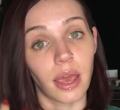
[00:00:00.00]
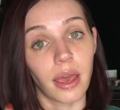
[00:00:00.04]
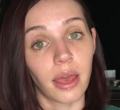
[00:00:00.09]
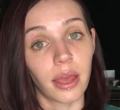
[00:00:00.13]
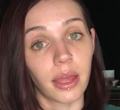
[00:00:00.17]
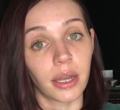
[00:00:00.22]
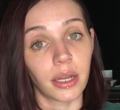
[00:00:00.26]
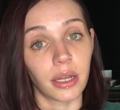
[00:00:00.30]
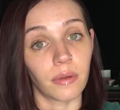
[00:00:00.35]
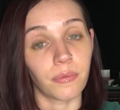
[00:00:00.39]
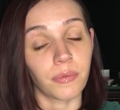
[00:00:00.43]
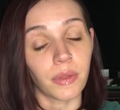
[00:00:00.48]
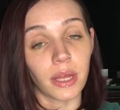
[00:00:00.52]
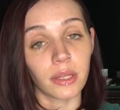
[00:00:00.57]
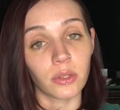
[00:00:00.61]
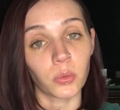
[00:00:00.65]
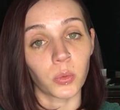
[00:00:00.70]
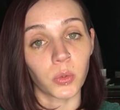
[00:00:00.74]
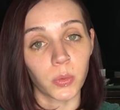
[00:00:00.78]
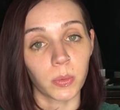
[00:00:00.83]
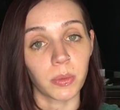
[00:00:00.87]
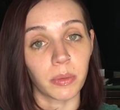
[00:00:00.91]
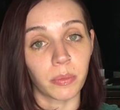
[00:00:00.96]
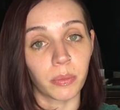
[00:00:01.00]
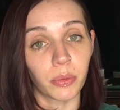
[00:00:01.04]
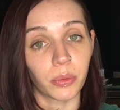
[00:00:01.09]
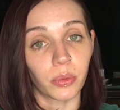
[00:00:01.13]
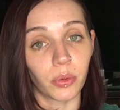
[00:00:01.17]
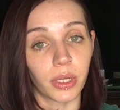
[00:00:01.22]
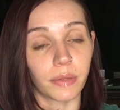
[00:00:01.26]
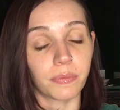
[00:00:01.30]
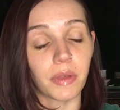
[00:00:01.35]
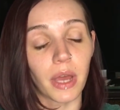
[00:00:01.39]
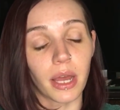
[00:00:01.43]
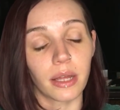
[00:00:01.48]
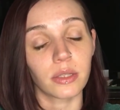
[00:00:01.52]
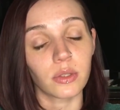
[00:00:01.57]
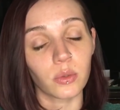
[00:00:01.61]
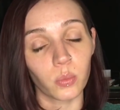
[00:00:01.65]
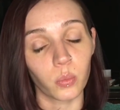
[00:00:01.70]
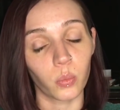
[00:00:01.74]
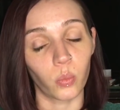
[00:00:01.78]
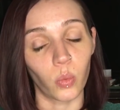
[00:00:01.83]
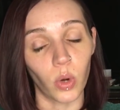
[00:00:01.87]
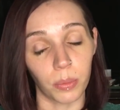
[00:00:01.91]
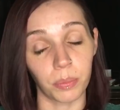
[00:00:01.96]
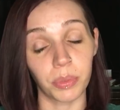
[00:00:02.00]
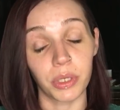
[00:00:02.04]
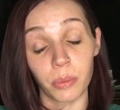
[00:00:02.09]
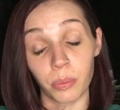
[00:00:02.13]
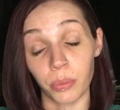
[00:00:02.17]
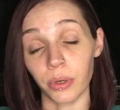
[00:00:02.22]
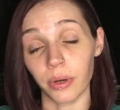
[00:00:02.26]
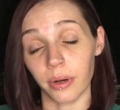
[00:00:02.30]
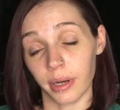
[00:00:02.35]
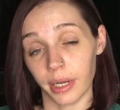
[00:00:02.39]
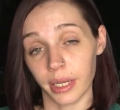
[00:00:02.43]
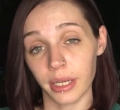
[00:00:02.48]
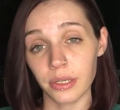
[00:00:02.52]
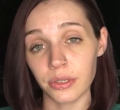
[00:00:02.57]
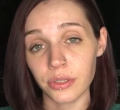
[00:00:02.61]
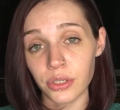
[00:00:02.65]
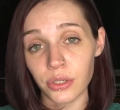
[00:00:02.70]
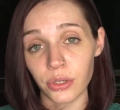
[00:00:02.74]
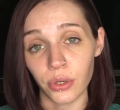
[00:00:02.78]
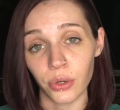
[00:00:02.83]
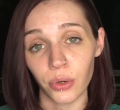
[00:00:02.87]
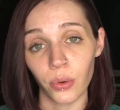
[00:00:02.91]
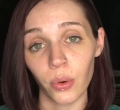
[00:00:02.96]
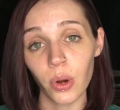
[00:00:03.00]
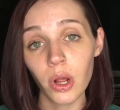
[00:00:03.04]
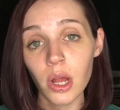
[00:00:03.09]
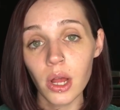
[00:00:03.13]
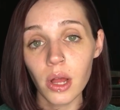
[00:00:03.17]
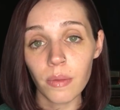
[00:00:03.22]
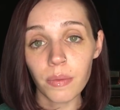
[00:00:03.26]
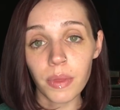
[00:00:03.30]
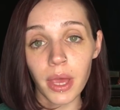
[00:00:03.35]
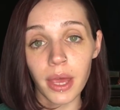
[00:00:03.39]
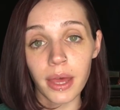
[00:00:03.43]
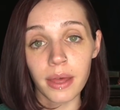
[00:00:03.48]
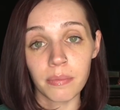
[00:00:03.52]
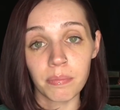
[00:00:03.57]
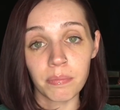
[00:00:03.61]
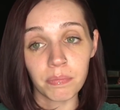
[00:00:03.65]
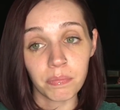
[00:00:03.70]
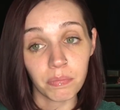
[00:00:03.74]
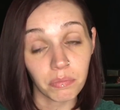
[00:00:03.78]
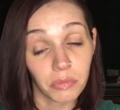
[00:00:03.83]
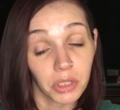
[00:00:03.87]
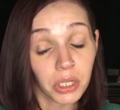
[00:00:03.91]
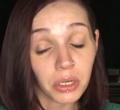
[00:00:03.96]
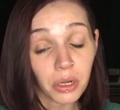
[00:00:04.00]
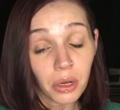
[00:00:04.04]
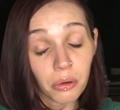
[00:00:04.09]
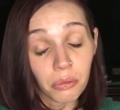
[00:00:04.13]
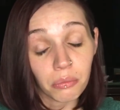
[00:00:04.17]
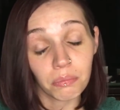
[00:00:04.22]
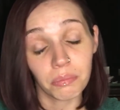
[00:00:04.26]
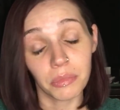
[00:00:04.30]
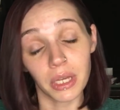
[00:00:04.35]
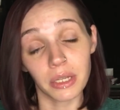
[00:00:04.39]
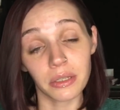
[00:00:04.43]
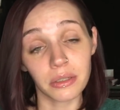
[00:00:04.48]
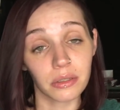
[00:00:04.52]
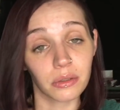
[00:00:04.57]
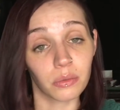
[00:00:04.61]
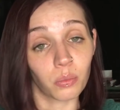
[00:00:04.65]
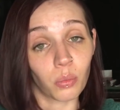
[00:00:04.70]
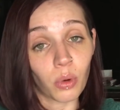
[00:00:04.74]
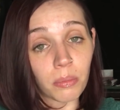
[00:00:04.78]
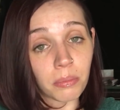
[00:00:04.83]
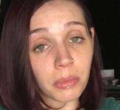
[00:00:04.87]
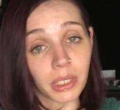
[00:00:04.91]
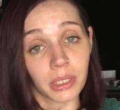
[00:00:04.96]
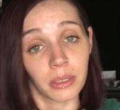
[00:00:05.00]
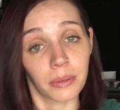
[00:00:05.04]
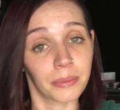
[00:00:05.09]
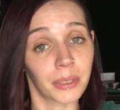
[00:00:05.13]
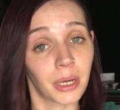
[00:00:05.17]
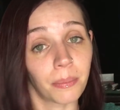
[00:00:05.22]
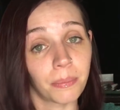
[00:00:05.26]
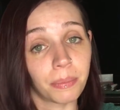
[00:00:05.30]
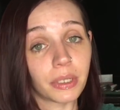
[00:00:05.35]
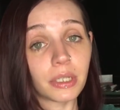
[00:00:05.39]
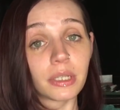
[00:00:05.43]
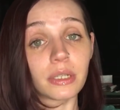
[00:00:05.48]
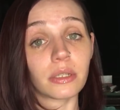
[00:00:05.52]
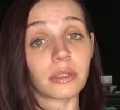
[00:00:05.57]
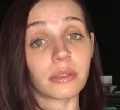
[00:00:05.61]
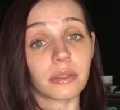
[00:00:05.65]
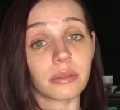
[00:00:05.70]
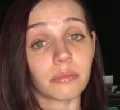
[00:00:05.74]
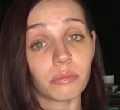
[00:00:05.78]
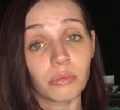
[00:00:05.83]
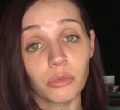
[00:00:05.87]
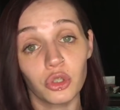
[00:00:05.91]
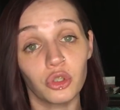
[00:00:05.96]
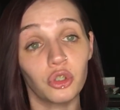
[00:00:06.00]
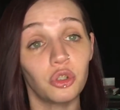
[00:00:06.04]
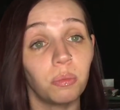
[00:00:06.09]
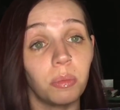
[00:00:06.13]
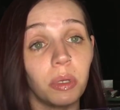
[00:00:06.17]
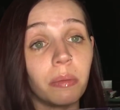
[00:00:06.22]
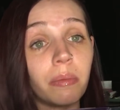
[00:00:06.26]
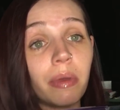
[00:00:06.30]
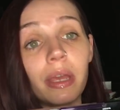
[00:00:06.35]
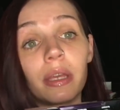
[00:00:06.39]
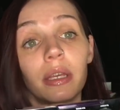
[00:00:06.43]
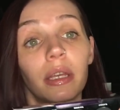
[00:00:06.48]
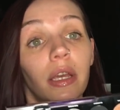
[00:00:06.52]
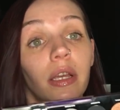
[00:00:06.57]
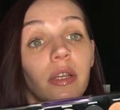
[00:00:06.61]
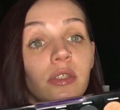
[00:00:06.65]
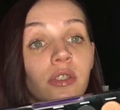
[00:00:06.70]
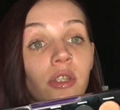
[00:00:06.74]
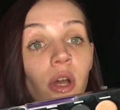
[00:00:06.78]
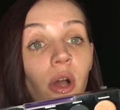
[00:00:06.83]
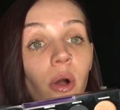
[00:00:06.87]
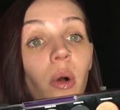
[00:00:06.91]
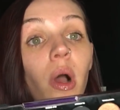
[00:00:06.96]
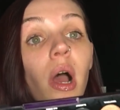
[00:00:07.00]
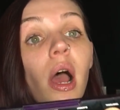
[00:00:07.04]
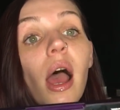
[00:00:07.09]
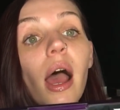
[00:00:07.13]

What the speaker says: And if that's what people are into, then, you know, that's what makeup companies should be making. So